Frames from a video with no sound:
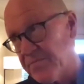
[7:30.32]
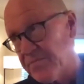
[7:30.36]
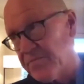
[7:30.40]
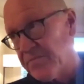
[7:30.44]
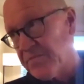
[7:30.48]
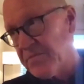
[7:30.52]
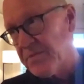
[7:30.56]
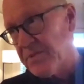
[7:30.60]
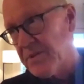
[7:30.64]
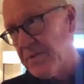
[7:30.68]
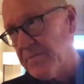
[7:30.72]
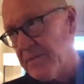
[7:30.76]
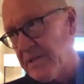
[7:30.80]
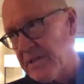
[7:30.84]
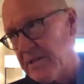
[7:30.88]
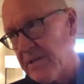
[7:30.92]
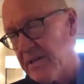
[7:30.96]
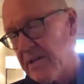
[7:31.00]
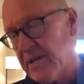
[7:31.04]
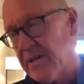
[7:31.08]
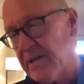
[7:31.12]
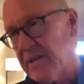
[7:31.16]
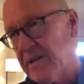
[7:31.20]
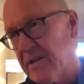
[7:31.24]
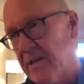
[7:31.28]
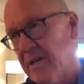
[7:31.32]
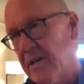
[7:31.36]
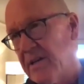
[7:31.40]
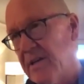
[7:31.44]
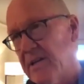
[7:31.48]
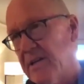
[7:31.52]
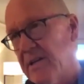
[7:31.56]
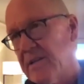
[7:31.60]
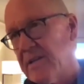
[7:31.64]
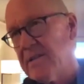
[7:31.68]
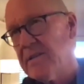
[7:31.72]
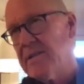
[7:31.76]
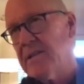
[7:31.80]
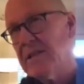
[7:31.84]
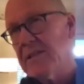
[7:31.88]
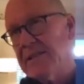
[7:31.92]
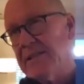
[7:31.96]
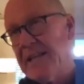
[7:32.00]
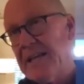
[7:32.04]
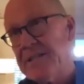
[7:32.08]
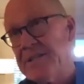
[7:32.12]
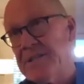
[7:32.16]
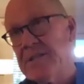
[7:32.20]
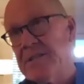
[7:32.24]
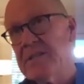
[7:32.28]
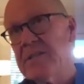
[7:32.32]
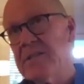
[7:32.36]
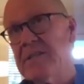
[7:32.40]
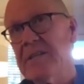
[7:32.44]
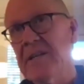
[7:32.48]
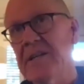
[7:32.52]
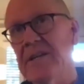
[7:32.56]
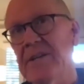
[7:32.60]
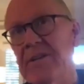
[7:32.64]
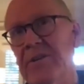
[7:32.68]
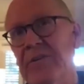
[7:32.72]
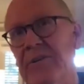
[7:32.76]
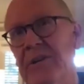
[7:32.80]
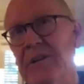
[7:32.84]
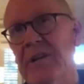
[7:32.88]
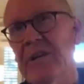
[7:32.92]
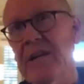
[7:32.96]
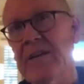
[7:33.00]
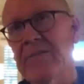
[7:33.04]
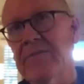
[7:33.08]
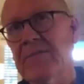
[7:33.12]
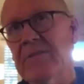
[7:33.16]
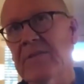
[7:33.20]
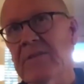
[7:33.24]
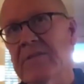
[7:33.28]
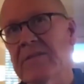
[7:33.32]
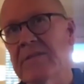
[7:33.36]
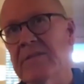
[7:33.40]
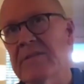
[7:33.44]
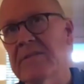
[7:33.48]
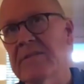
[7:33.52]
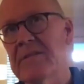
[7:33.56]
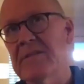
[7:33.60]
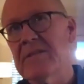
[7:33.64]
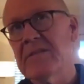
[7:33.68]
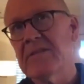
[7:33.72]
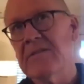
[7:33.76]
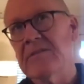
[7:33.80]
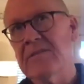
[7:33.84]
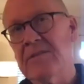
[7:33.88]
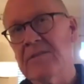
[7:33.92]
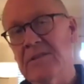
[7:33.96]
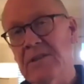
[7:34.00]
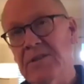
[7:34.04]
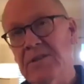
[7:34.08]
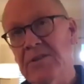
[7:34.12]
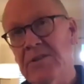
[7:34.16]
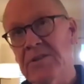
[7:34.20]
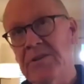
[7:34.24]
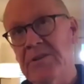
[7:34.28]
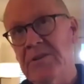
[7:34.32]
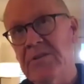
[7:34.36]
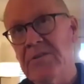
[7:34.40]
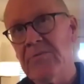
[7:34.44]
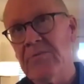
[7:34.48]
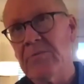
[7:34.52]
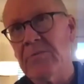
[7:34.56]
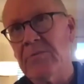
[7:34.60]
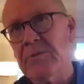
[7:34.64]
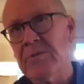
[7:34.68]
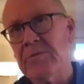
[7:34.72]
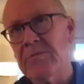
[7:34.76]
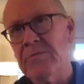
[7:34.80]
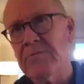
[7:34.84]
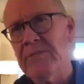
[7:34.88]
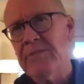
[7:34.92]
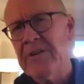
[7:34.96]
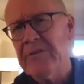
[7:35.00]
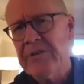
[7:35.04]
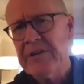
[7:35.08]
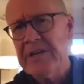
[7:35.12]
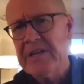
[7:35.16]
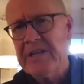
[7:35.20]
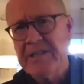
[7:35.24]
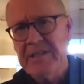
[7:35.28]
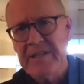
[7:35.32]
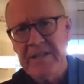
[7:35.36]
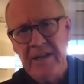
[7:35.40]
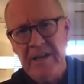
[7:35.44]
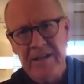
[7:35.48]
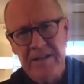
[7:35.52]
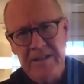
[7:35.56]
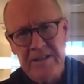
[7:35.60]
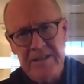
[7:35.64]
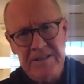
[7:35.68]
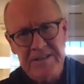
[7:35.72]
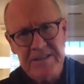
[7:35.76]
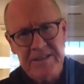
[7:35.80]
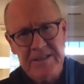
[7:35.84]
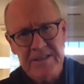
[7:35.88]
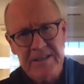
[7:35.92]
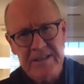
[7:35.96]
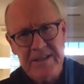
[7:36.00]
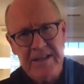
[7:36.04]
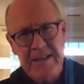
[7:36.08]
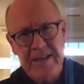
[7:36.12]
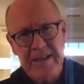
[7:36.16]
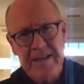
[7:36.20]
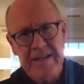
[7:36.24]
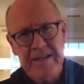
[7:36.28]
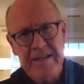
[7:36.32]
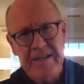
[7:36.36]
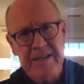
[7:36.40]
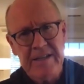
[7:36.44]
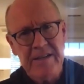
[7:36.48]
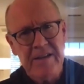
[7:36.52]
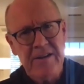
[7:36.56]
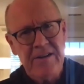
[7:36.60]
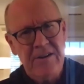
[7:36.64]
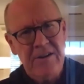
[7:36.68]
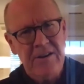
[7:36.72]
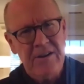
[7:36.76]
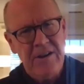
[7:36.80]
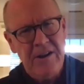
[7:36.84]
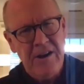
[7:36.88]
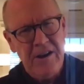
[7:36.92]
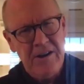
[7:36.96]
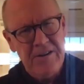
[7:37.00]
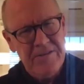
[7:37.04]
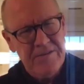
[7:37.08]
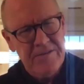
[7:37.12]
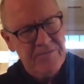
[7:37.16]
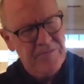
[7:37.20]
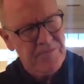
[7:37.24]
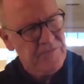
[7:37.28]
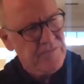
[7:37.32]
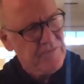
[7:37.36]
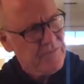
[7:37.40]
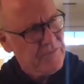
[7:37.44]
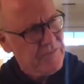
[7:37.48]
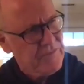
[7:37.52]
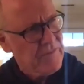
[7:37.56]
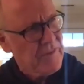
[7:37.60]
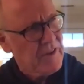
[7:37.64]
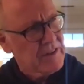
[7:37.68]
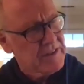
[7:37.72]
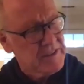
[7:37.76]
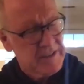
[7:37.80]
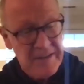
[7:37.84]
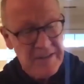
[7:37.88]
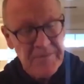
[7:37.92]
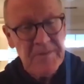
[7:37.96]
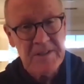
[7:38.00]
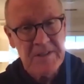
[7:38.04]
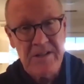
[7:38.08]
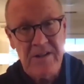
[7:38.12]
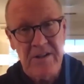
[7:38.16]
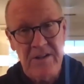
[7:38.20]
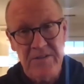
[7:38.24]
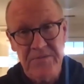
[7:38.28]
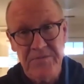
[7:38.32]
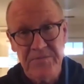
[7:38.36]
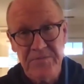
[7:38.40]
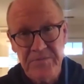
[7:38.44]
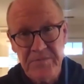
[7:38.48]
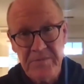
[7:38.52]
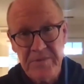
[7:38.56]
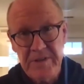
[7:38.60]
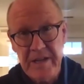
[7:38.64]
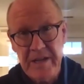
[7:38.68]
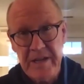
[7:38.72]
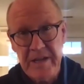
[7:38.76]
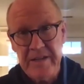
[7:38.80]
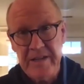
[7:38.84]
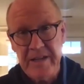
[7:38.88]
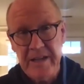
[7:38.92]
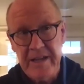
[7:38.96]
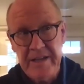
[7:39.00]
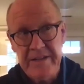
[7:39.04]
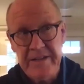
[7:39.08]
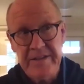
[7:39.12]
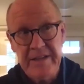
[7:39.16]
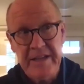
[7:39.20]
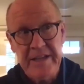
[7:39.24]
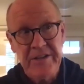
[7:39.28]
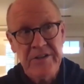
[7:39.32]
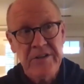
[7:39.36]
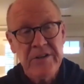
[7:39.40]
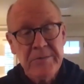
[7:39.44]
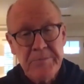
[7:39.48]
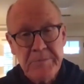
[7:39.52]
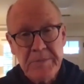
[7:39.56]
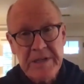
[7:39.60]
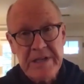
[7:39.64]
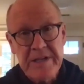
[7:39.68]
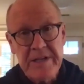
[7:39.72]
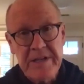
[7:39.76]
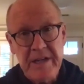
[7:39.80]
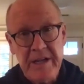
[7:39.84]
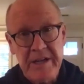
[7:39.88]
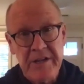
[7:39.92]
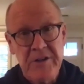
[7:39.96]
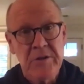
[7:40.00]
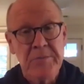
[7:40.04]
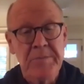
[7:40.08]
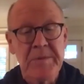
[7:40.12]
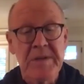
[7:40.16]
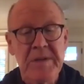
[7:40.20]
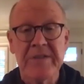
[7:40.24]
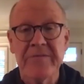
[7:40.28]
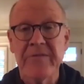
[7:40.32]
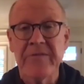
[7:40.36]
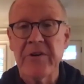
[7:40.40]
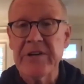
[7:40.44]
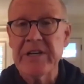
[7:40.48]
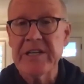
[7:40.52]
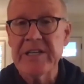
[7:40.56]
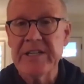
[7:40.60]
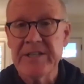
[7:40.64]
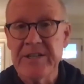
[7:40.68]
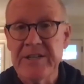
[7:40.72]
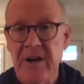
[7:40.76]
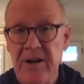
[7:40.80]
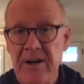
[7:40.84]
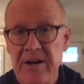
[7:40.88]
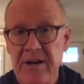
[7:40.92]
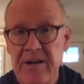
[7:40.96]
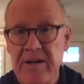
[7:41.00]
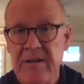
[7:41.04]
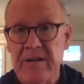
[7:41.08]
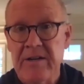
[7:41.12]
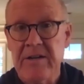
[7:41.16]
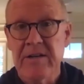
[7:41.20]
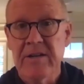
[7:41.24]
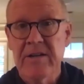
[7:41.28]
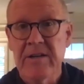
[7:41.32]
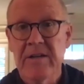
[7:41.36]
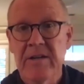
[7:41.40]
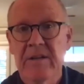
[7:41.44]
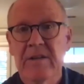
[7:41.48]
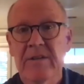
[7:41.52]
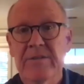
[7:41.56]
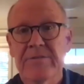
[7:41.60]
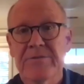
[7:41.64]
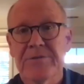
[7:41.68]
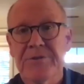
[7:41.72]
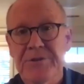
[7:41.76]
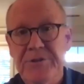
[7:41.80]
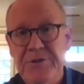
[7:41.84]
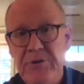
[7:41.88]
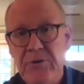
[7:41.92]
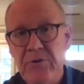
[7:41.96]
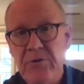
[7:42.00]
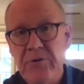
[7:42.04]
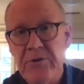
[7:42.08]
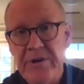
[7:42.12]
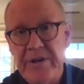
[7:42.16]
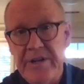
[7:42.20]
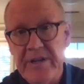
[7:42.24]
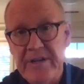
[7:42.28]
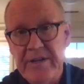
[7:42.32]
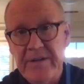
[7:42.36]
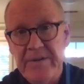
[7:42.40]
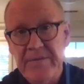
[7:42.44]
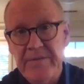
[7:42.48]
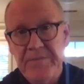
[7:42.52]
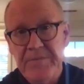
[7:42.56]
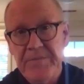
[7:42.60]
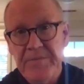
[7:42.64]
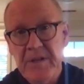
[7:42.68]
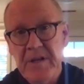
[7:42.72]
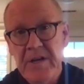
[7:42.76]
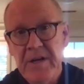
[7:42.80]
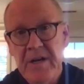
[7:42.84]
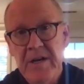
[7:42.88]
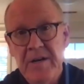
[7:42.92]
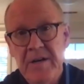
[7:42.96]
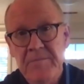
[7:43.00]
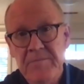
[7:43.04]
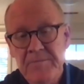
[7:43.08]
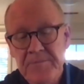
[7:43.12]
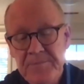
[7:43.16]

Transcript: the lessons that you're going to have to learn were very adult and difficult, and it could be a very dark story. Not